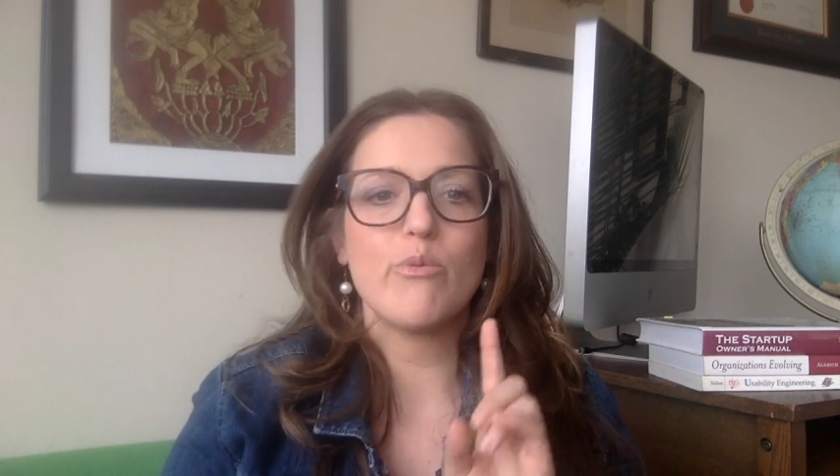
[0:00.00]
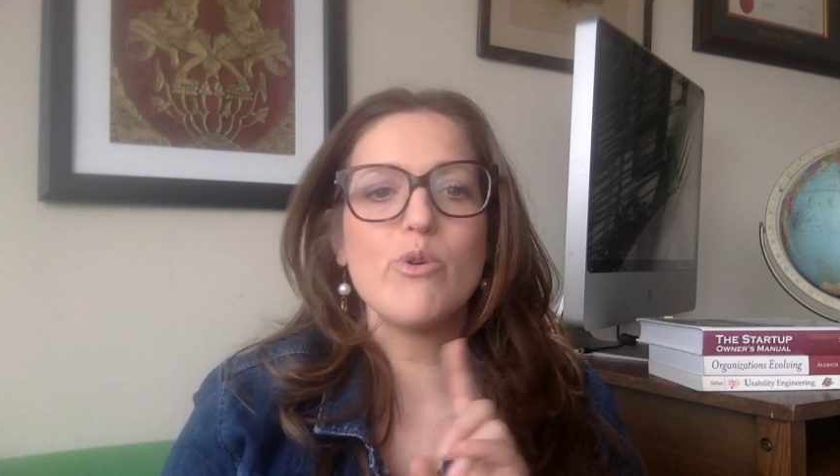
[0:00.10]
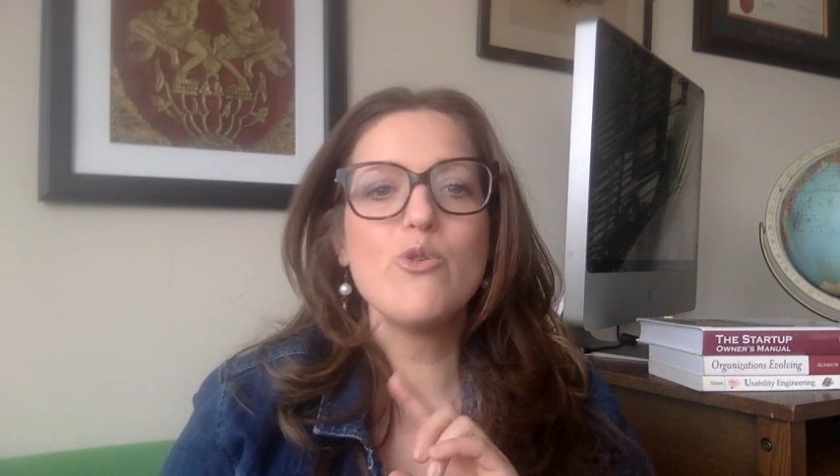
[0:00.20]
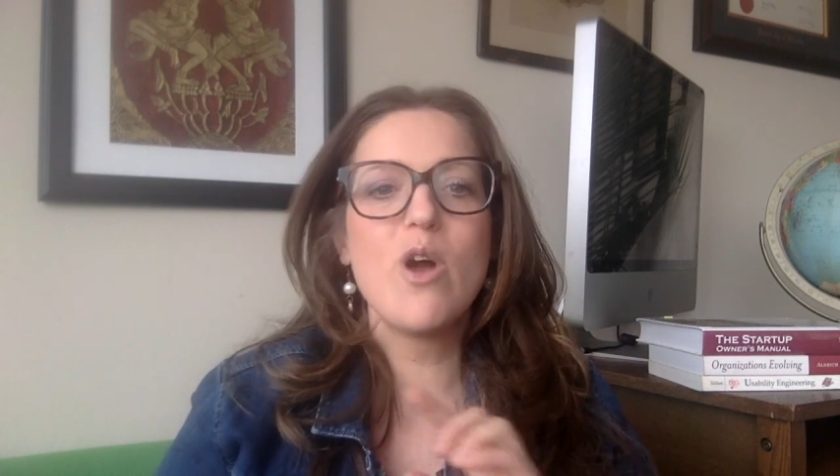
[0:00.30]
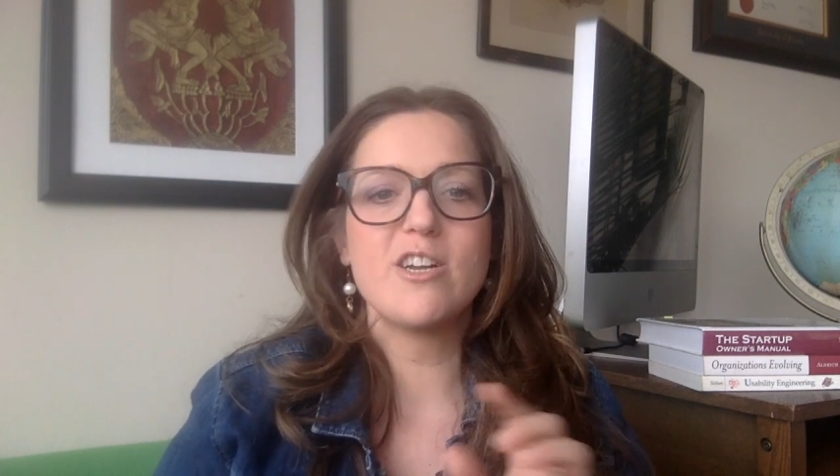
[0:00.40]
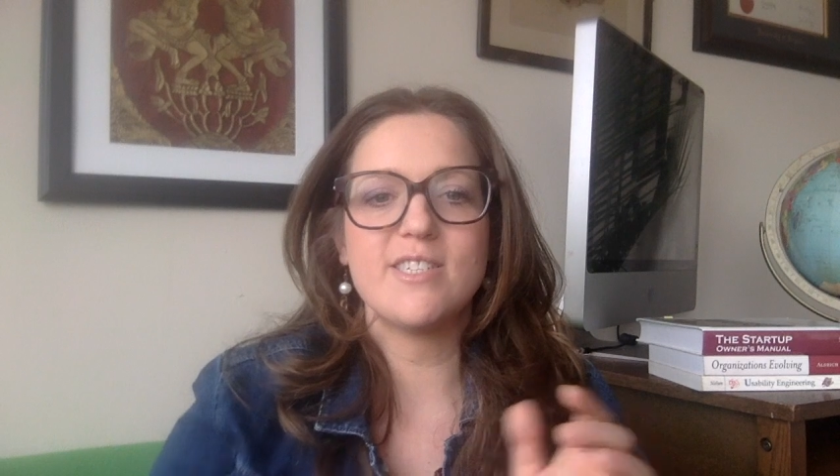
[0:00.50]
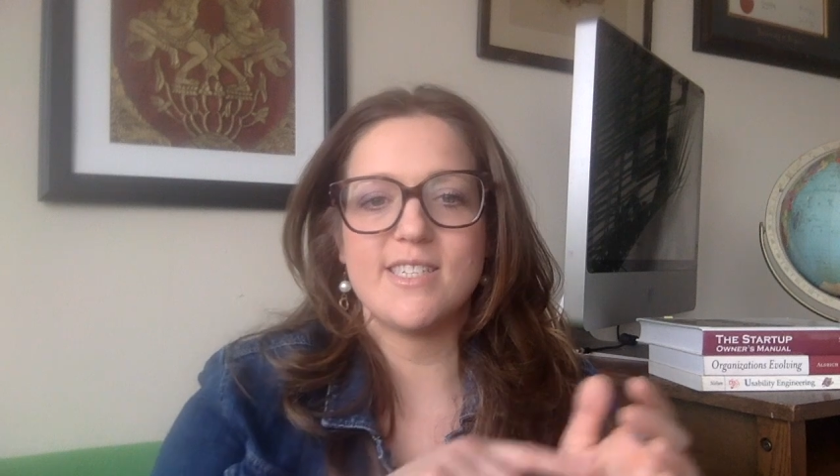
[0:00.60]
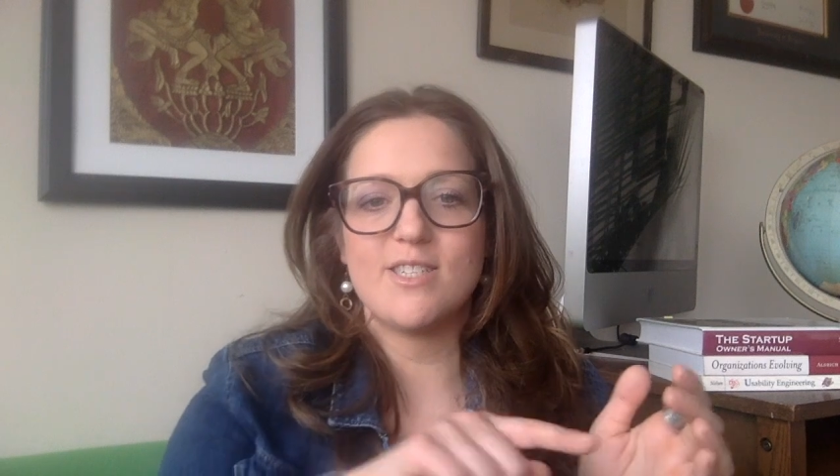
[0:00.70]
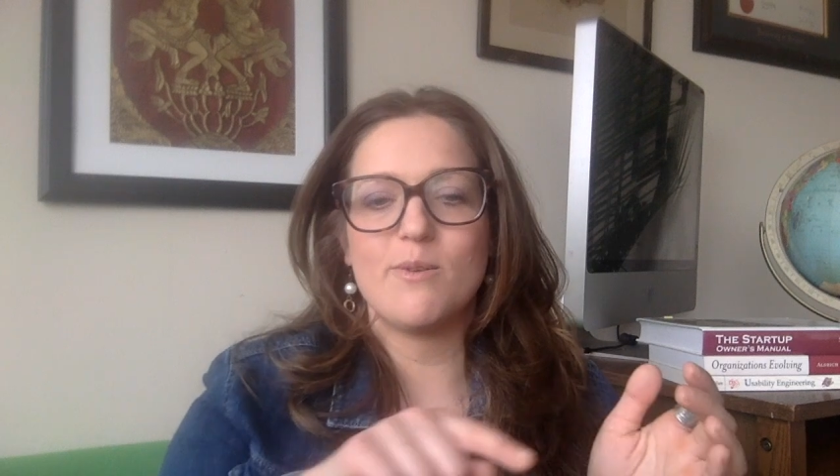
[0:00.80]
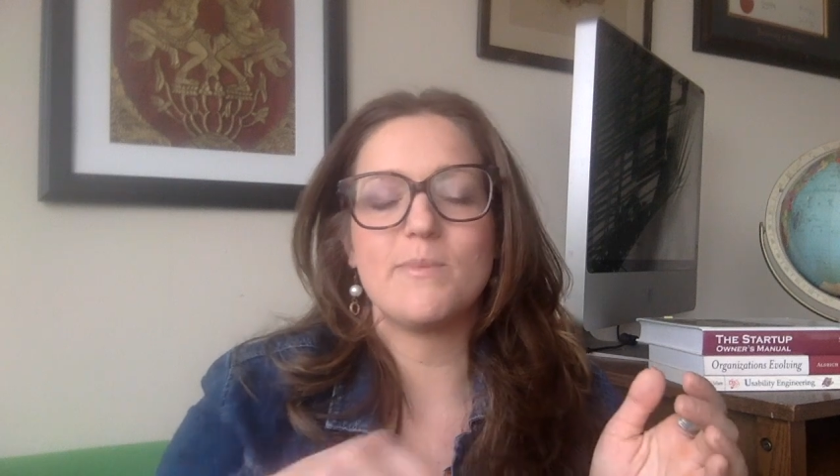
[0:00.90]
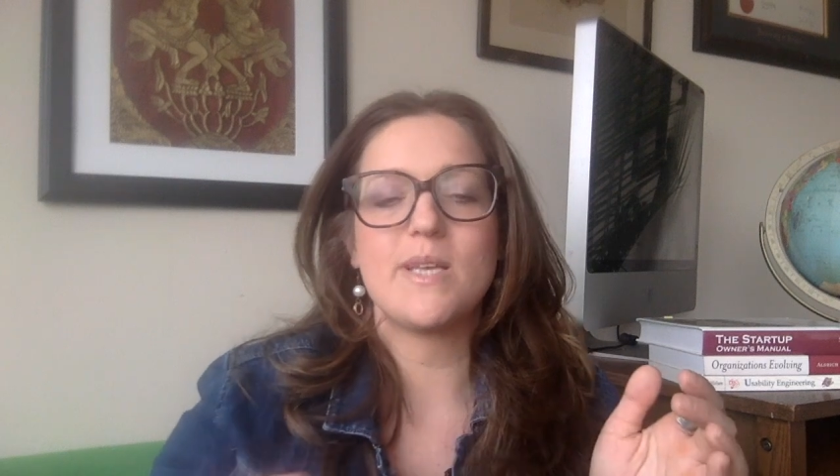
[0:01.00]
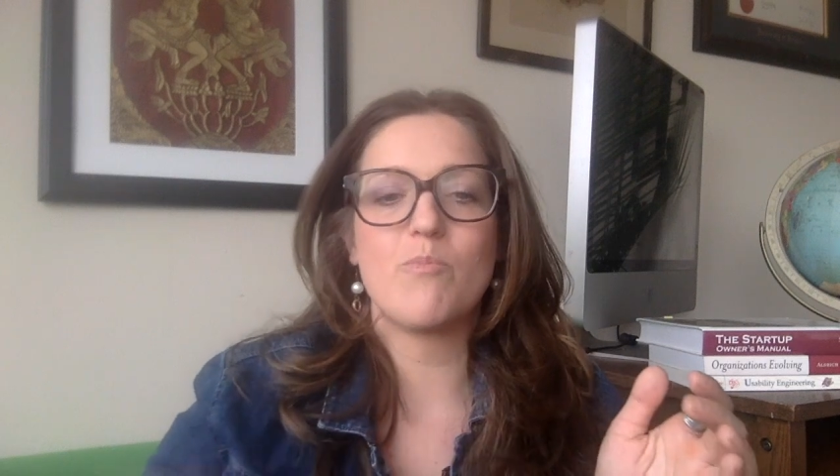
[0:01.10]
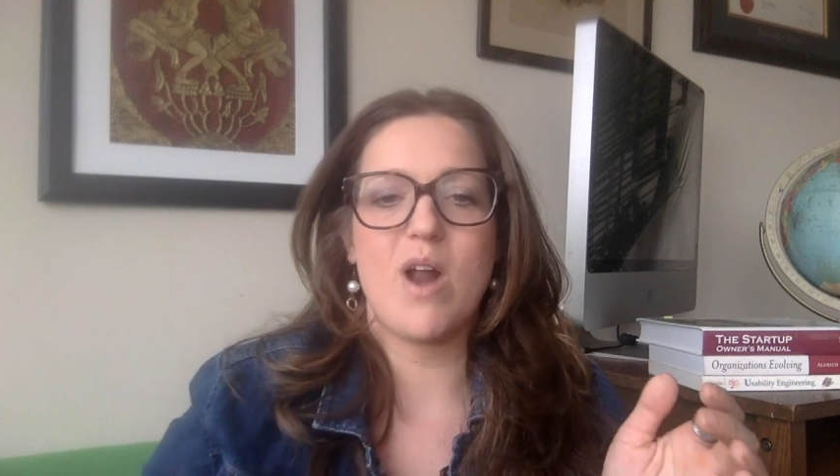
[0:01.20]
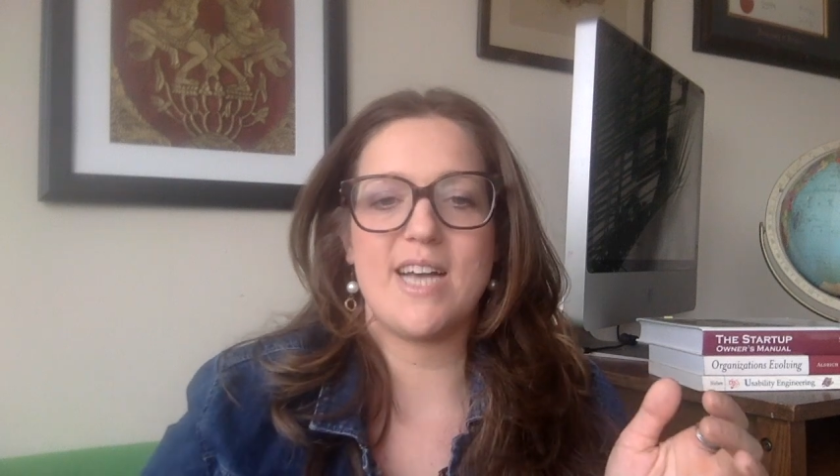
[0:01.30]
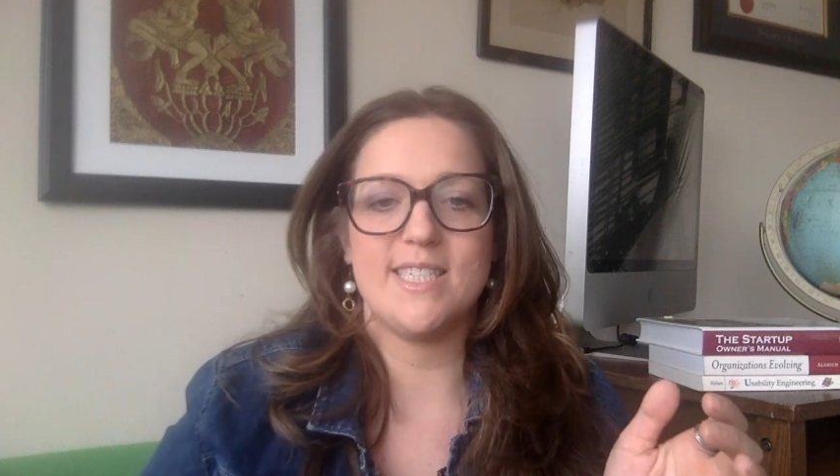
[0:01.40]
through our systems
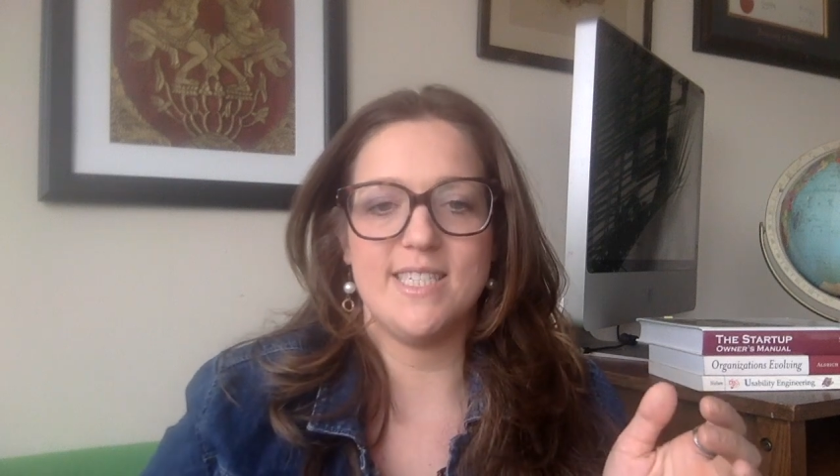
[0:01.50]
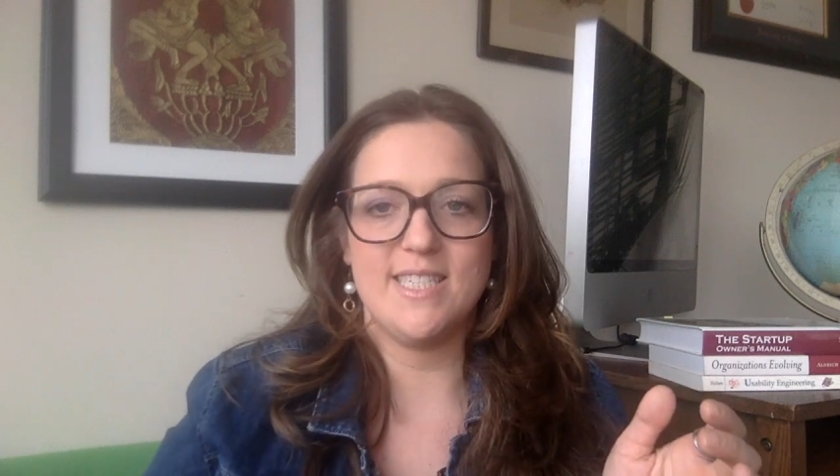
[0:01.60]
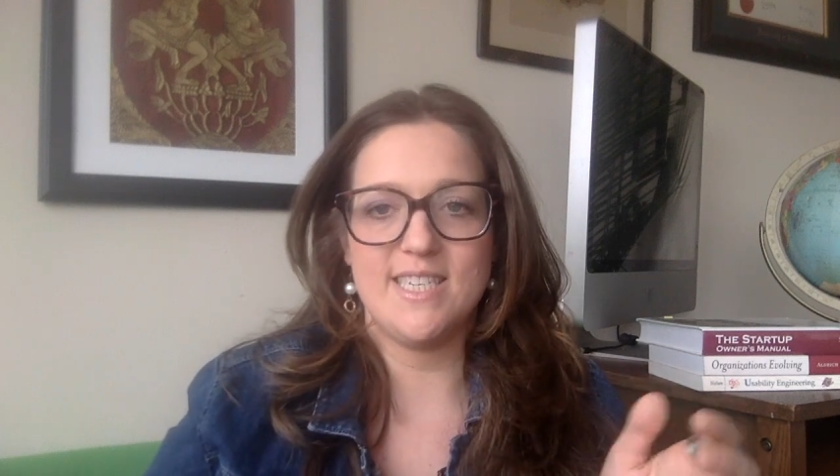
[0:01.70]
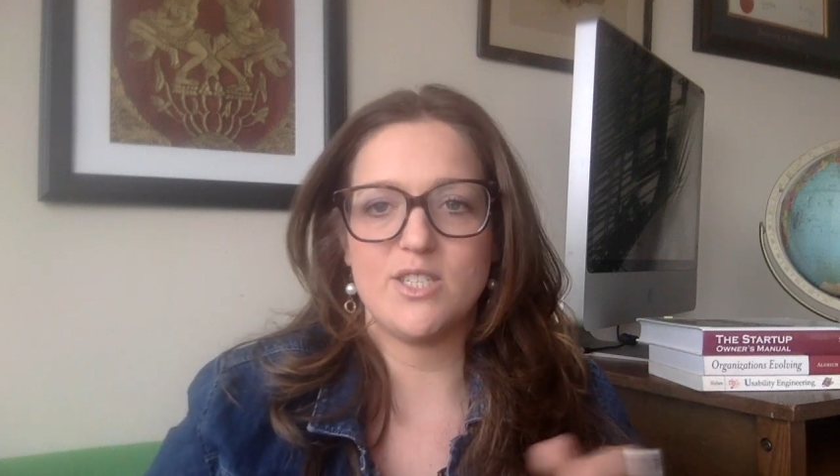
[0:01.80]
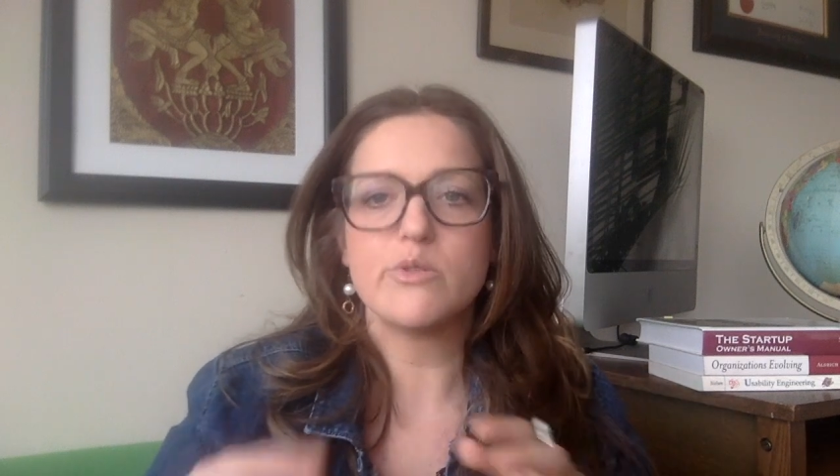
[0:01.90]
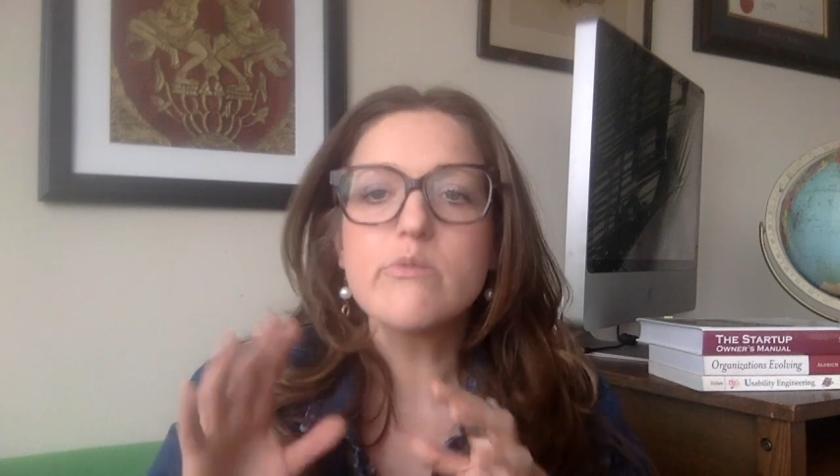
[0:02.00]
and processes,